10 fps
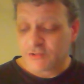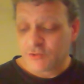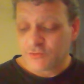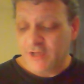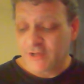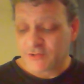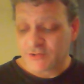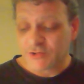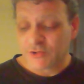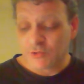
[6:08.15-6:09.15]

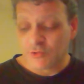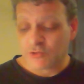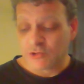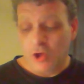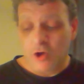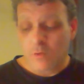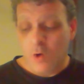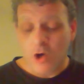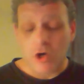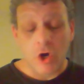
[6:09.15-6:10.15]
2002's Long
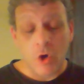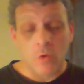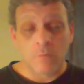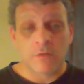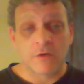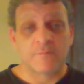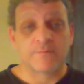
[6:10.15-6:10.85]
Walk Home.